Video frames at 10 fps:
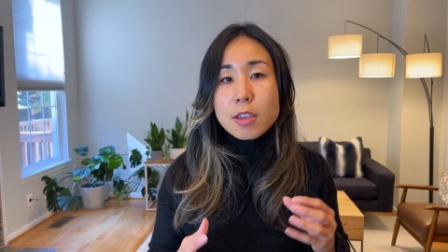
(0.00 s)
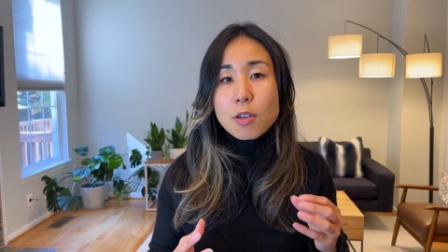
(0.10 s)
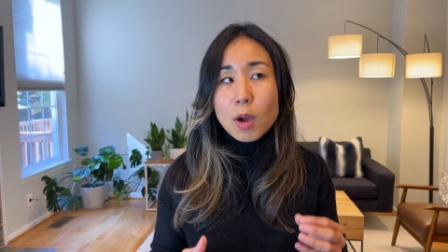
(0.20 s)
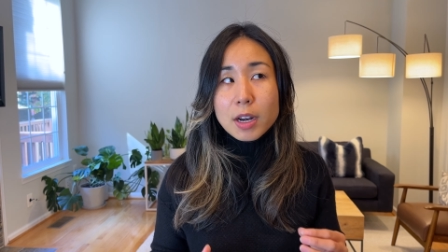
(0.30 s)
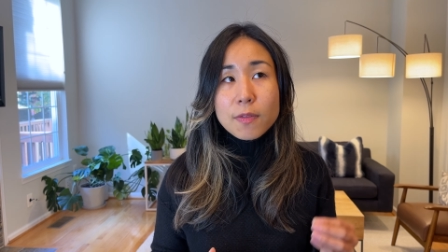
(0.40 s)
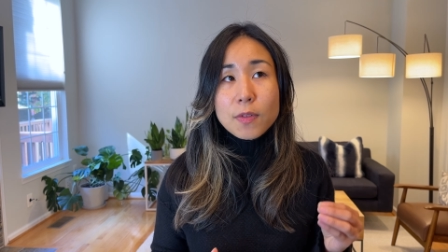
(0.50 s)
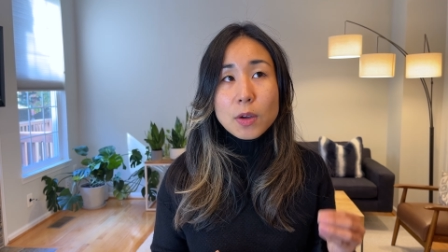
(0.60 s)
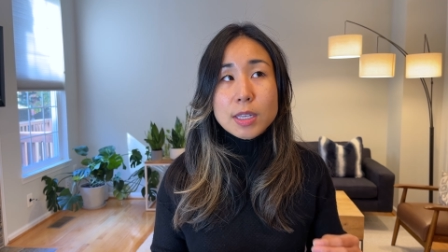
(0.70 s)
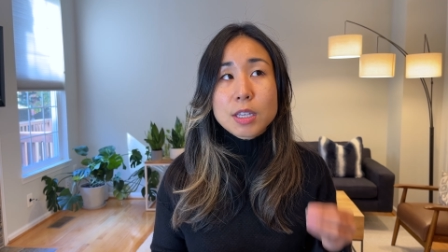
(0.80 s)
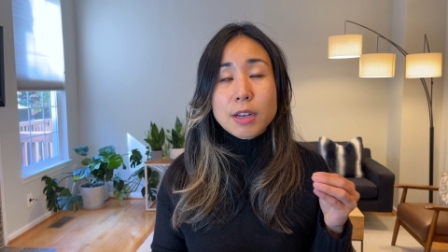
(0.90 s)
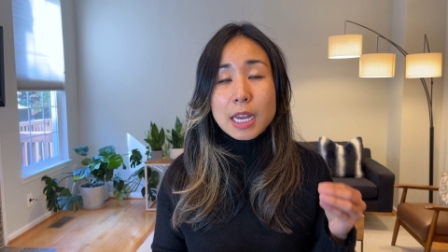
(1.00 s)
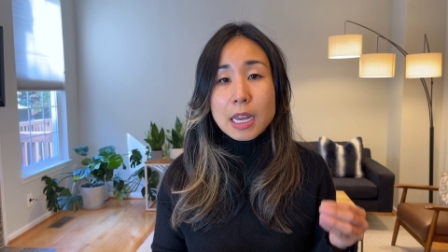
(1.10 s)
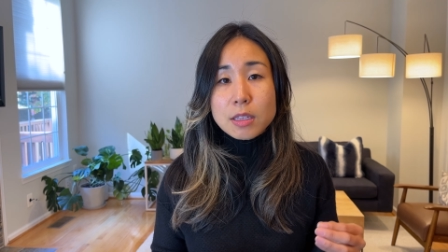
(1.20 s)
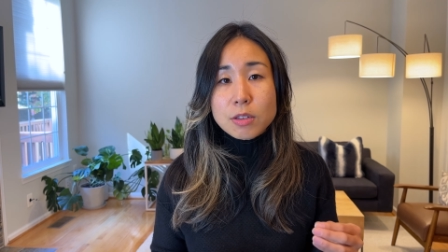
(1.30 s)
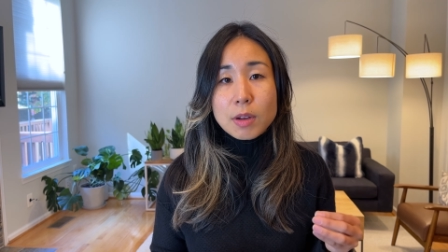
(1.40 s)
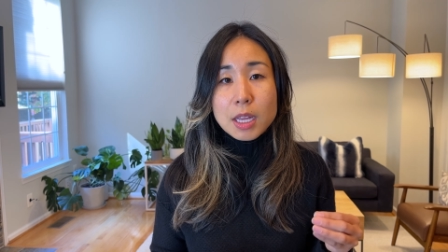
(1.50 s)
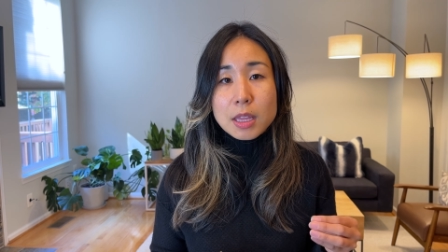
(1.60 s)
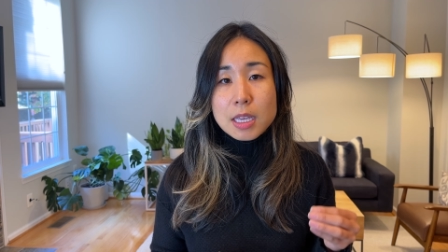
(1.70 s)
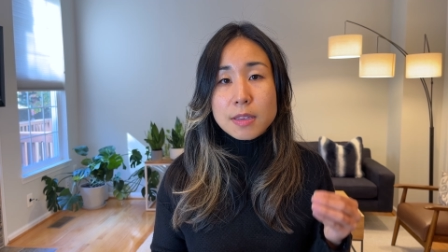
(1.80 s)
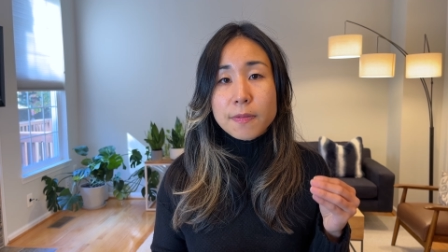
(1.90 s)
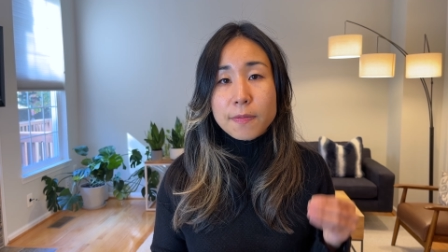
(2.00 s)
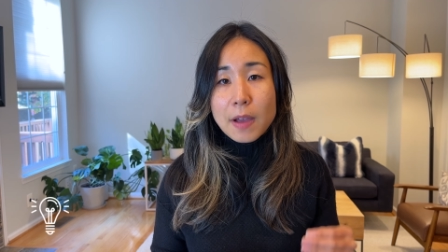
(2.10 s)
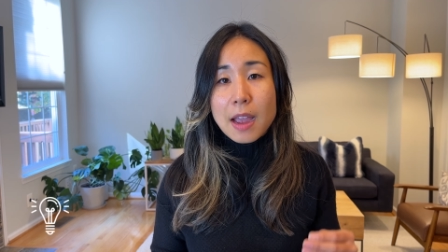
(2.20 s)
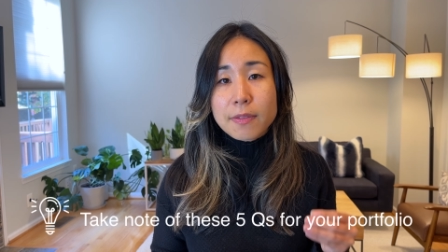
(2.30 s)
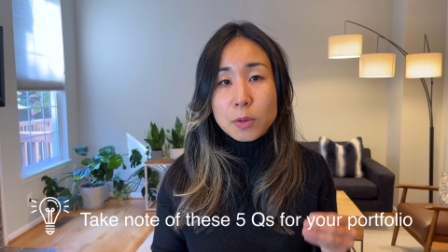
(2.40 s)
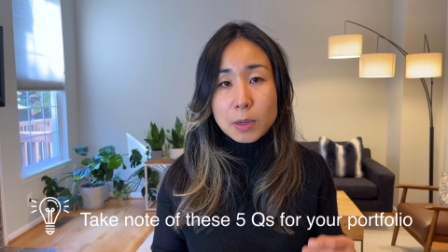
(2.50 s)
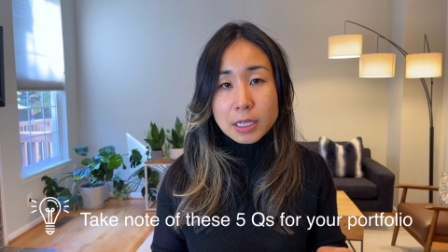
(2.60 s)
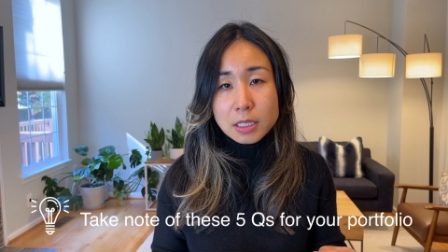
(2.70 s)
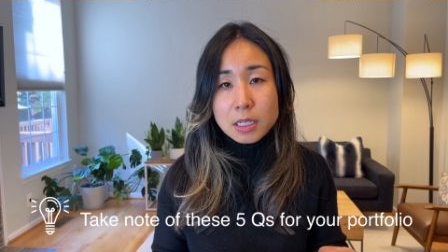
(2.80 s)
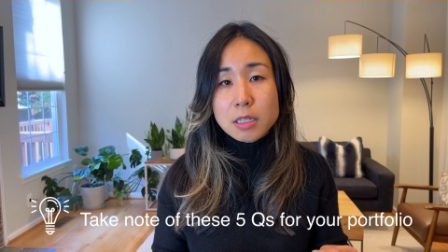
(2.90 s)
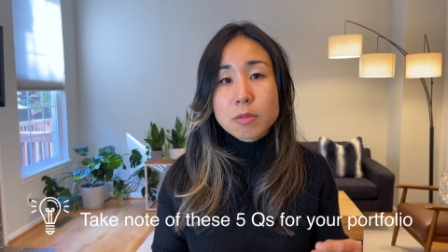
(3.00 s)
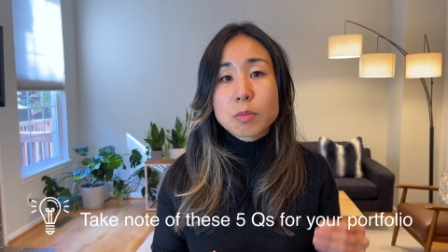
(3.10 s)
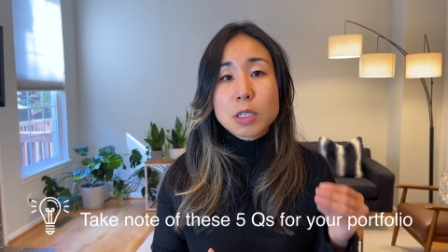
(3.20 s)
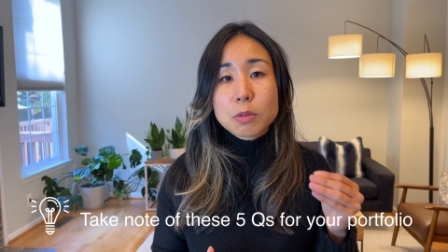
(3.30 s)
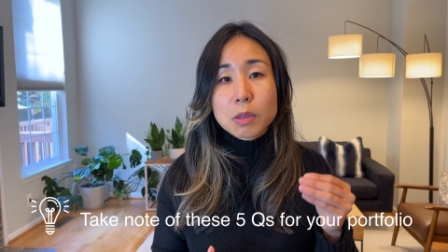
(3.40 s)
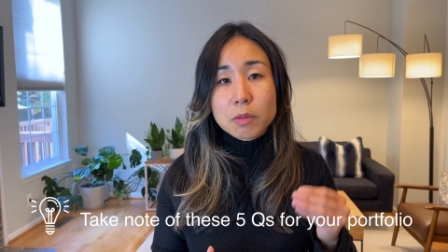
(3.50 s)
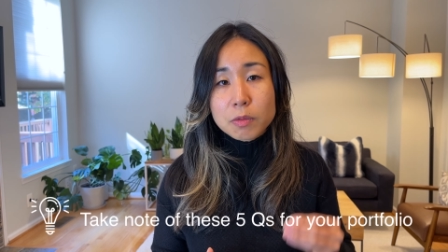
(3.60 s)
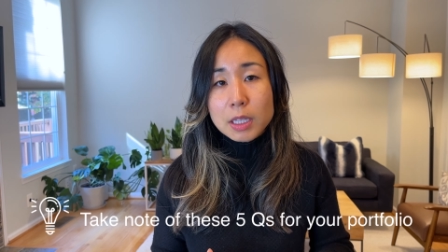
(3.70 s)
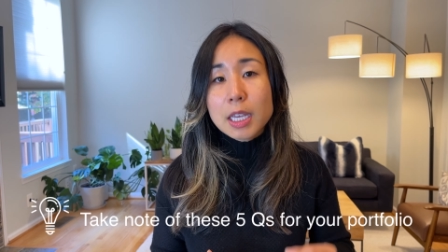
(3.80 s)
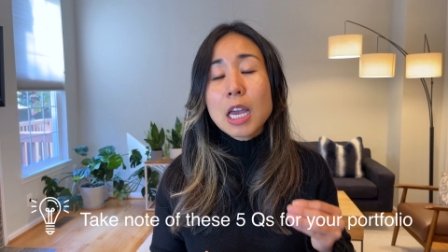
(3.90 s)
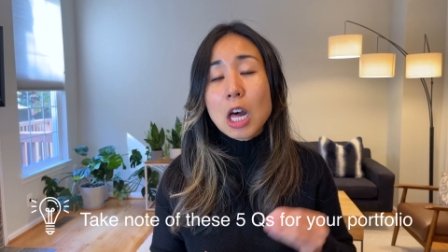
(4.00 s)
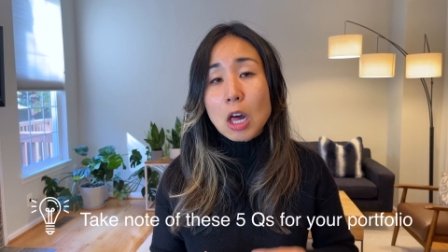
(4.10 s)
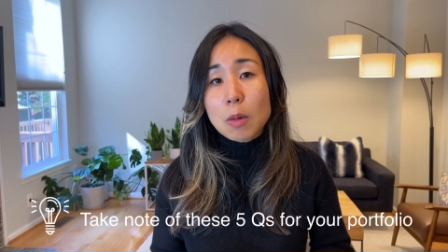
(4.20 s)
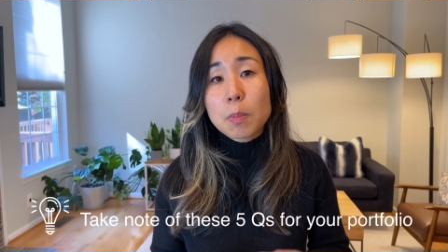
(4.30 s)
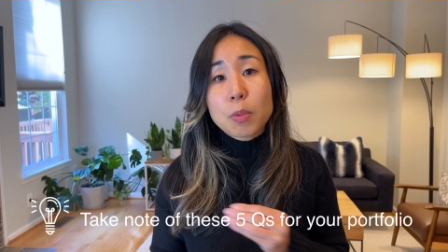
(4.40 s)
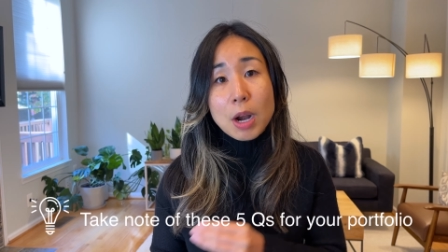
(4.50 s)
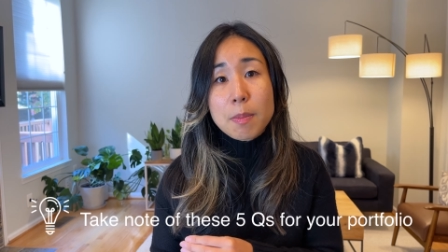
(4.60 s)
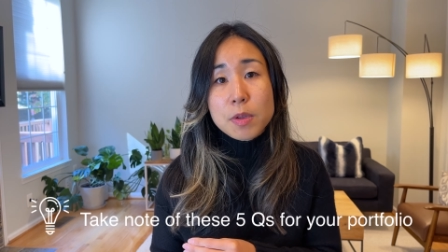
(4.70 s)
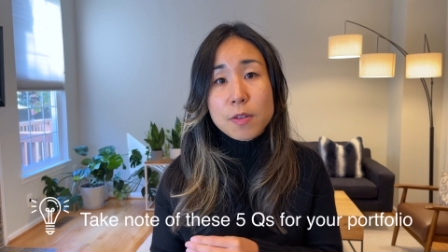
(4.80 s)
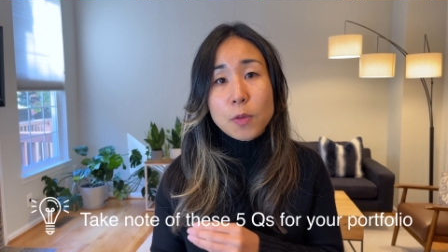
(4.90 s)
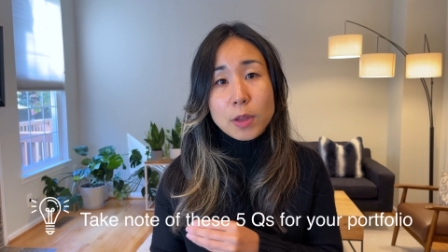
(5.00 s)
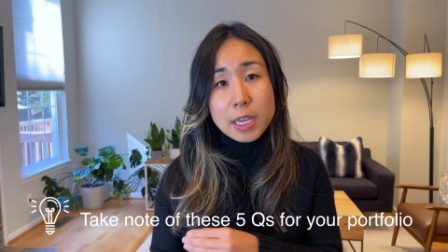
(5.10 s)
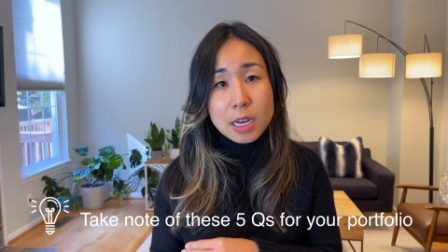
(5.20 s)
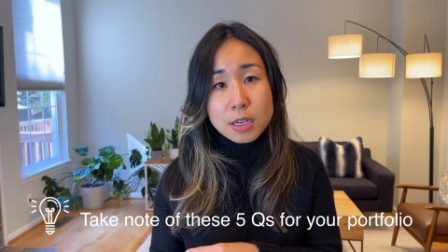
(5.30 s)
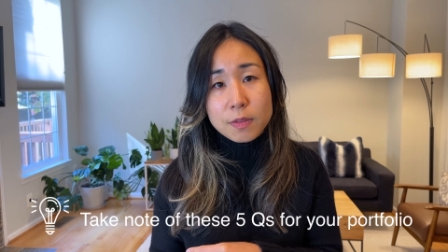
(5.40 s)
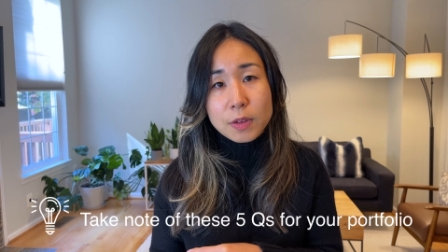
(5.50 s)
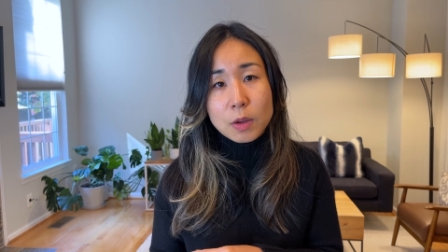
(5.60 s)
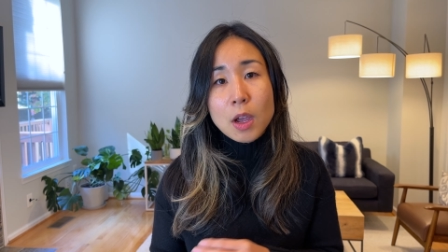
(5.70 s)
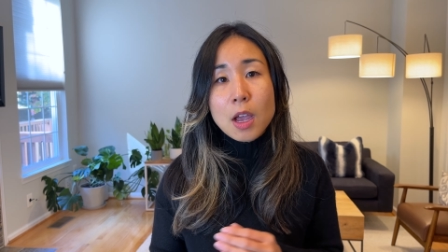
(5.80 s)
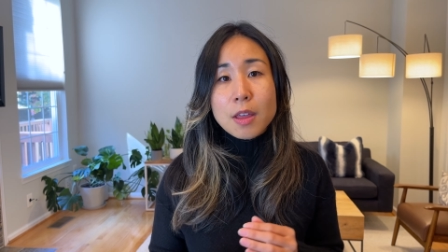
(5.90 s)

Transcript: you want to focus on answering these five questions, which will really help prep you for the interview.